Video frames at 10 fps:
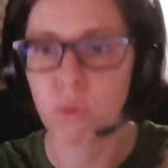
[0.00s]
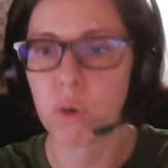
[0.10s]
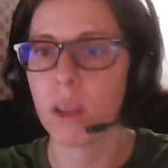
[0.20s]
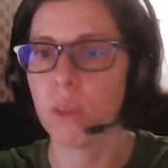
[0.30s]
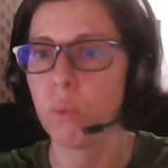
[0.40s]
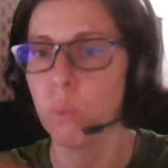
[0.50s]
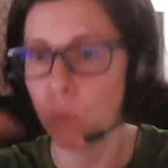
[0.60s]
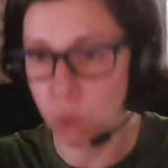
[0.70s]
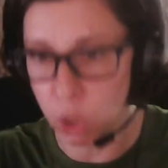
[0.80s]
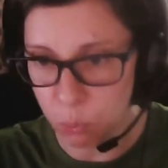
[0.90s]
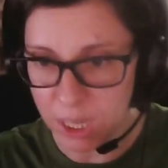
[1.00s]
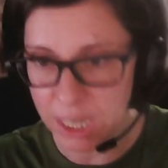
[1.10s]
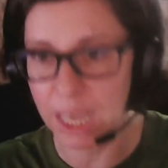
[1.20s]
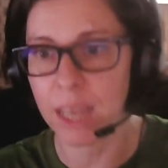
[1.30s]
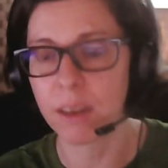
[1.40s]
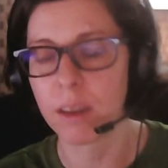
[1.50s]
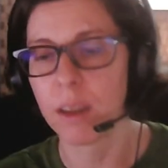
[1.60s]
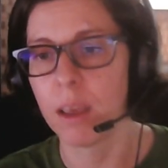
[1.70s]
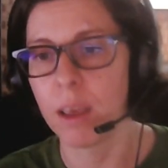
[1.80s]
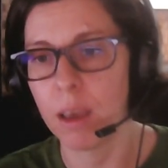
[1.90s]
it, we read it,
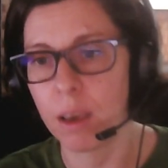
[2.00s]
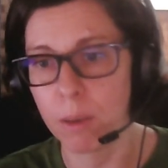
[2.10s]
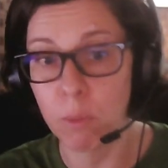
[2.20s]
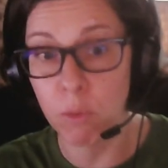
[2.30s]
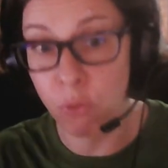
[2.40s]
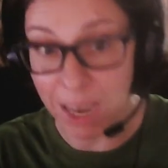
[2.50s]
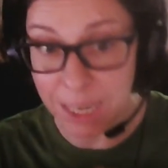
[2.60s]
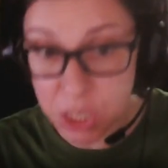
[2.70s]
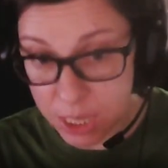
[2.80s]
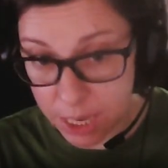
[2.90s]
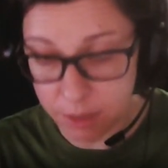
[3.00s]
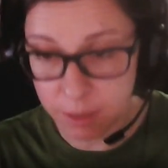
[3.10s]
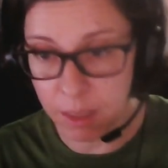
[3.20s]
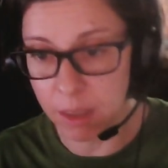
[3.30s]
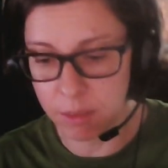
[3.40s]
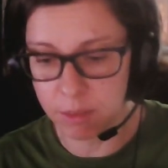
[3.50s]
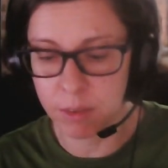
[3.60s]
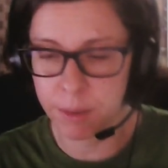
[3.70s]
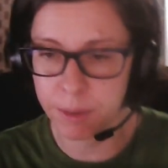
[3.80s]
we fact check things.